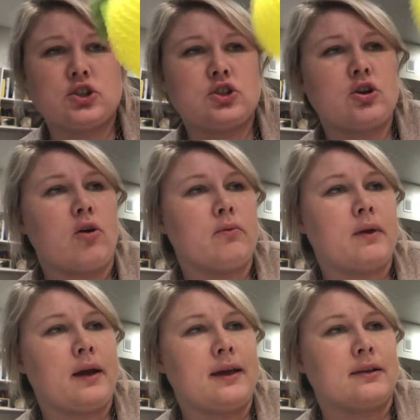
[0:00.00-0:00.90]
so
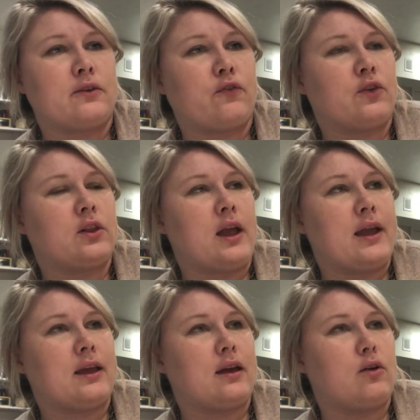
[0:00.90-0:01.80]
nice for
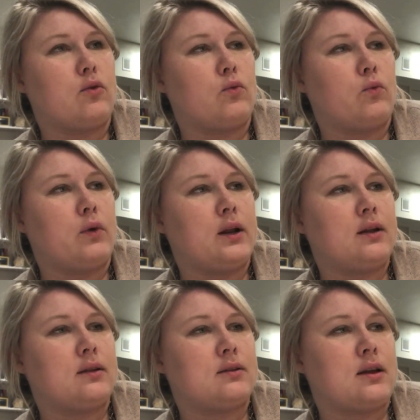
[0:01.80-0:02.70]
like when
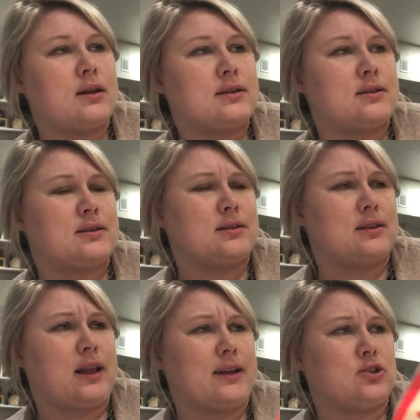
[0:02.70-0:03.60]
it is
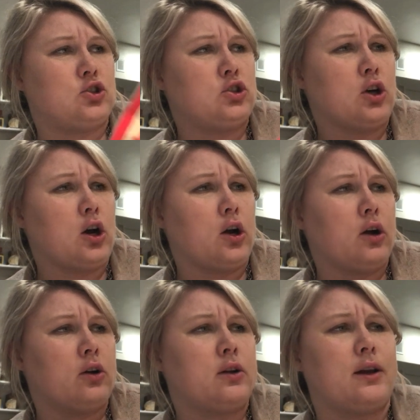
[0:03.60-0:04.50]
like
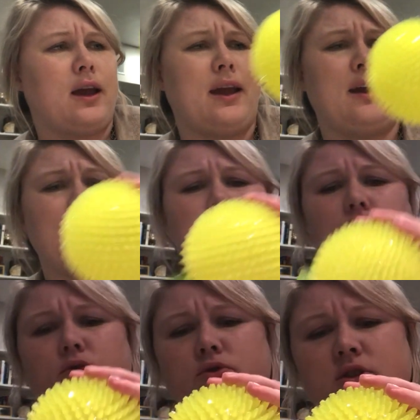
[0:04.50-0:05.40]
dark and you